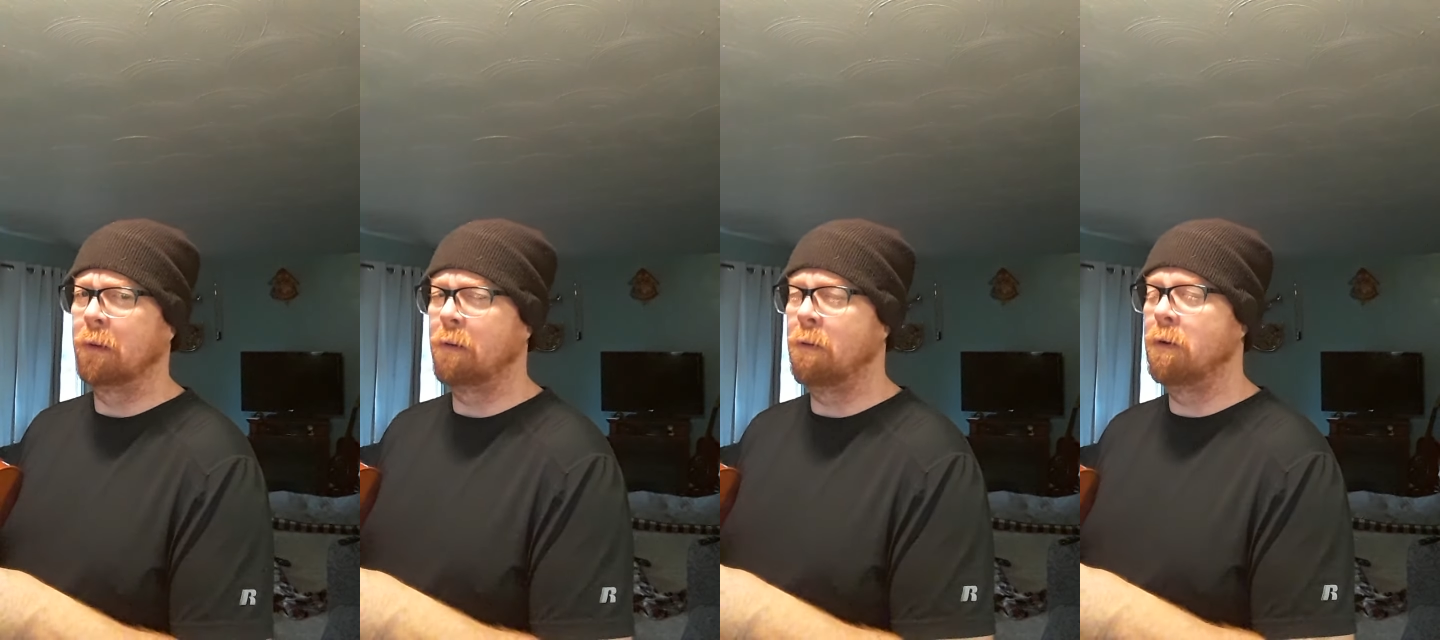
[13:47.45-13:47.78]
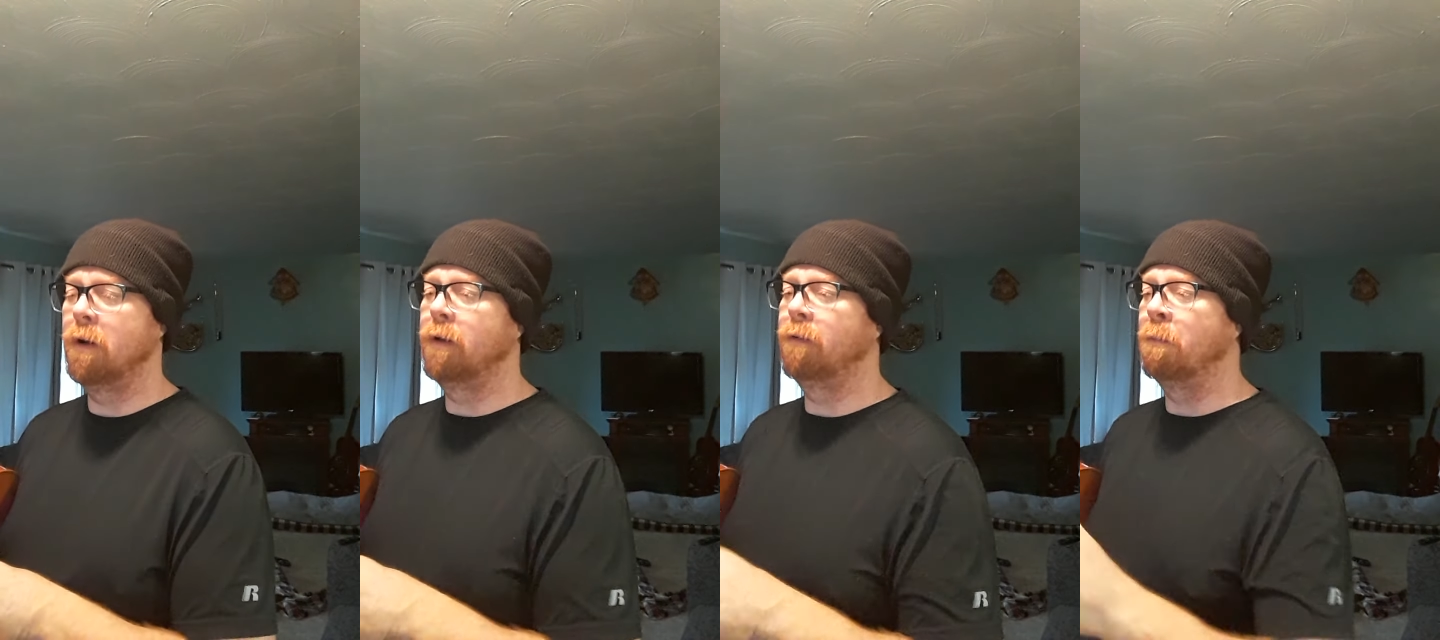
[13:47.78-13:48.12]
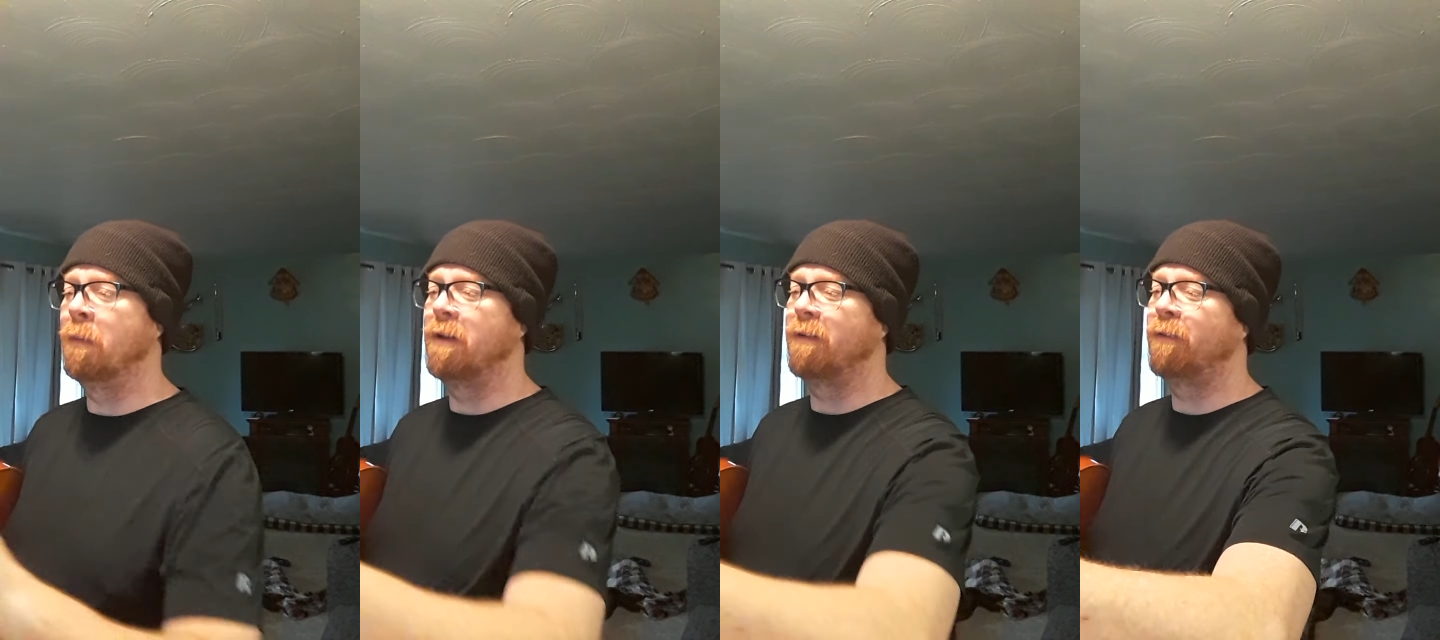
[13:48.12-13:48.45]
recordings
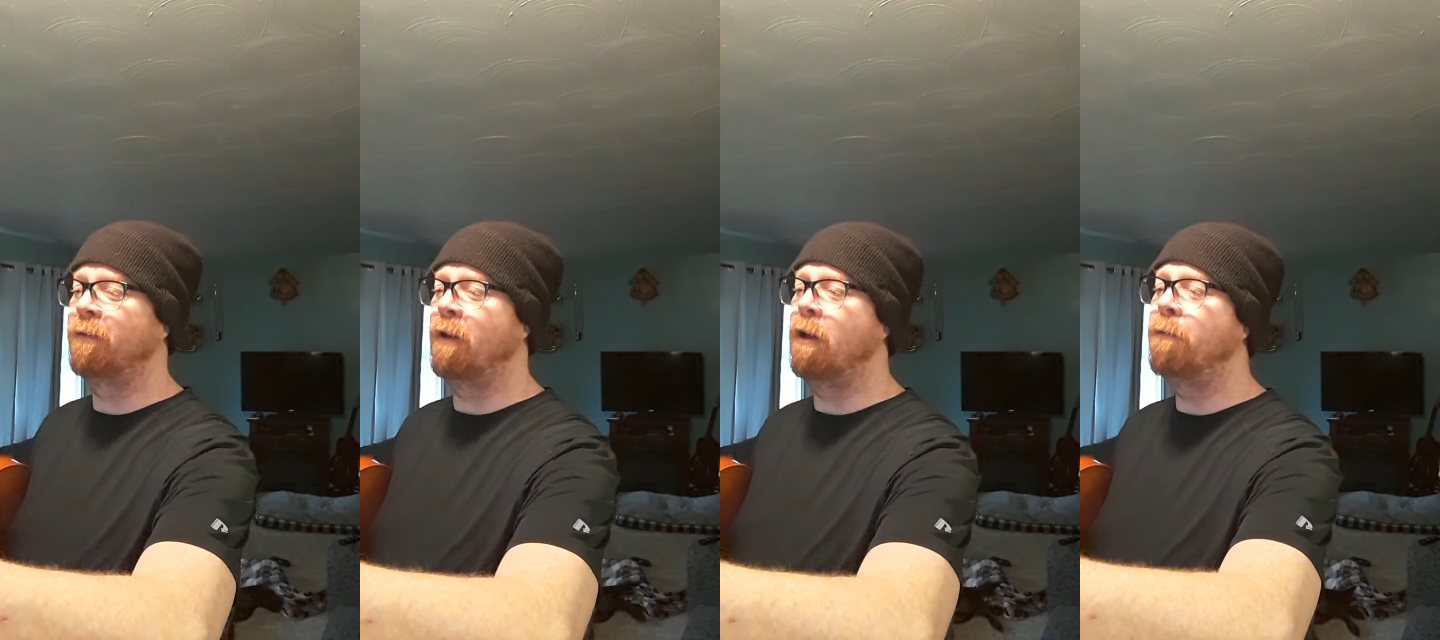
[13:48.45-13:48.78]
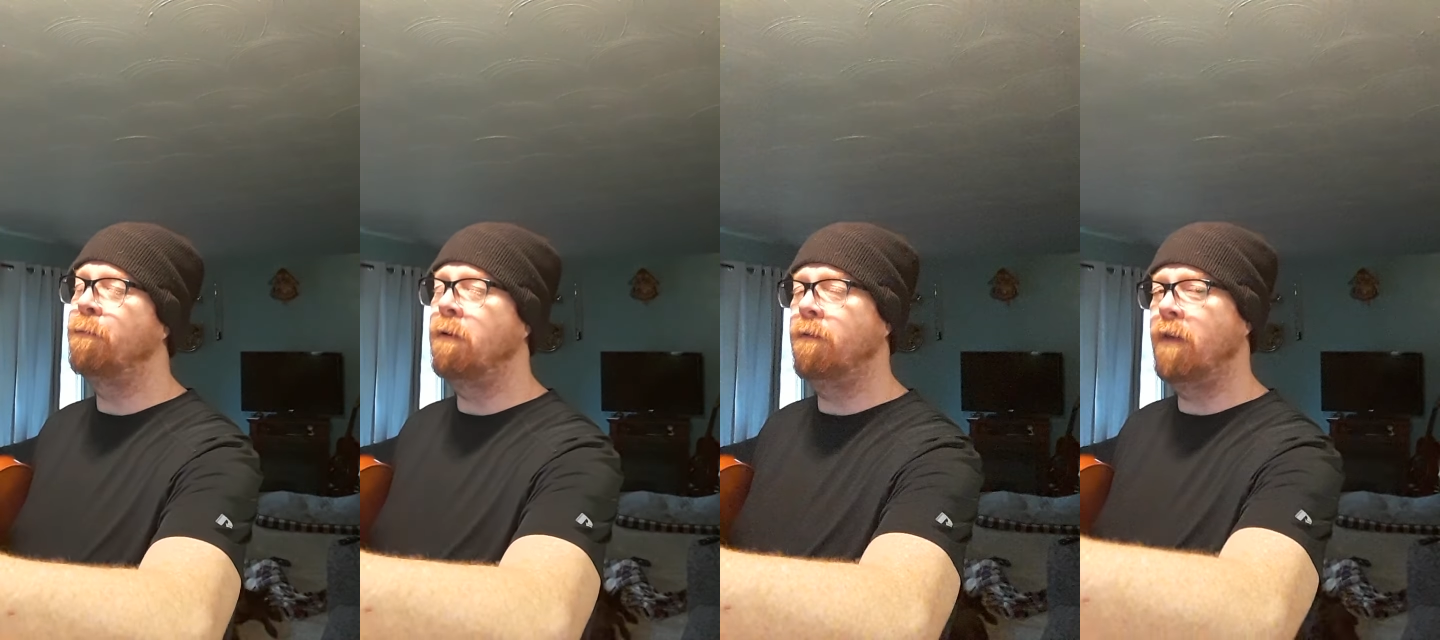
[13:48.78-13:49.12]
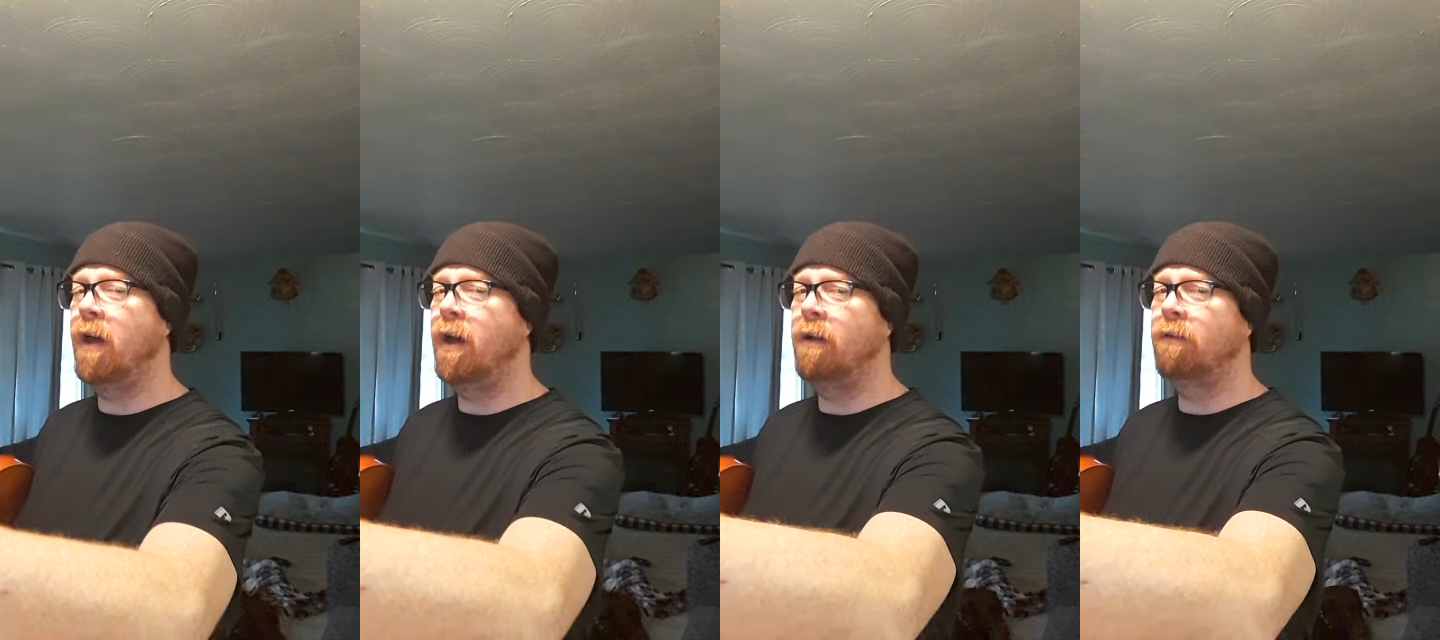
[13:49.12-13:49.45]
myself of
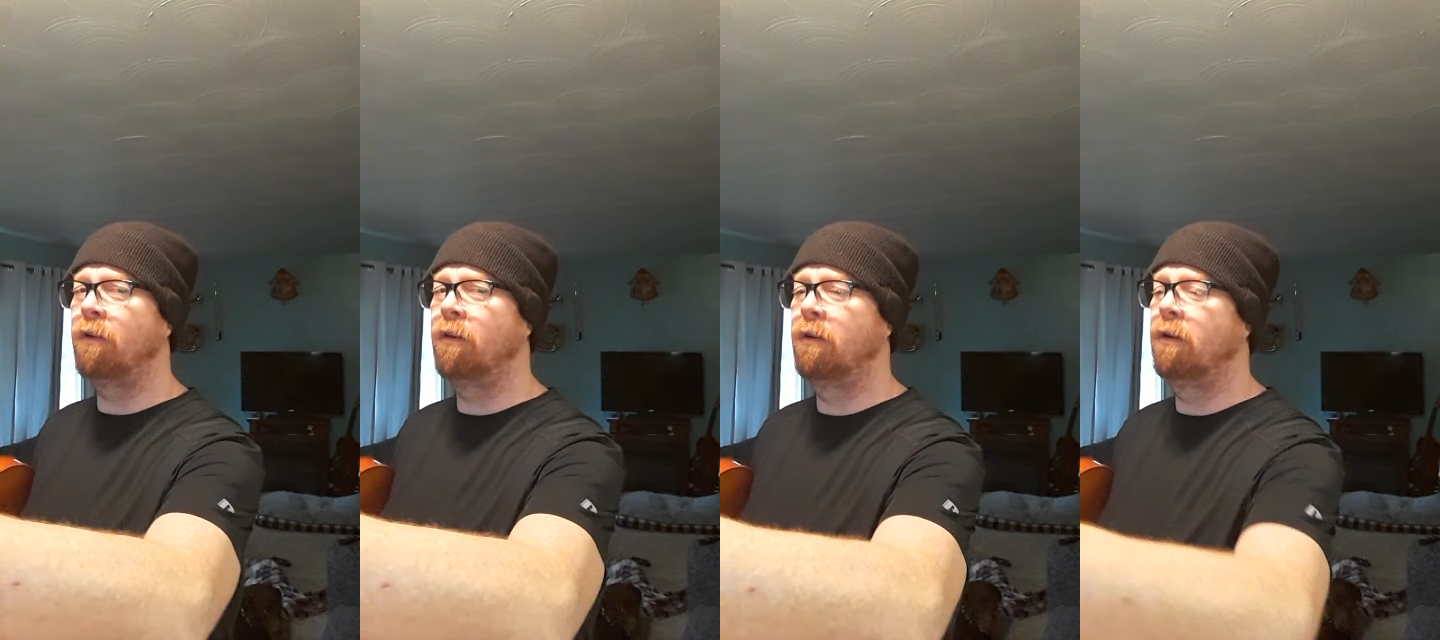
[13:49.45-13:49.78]
that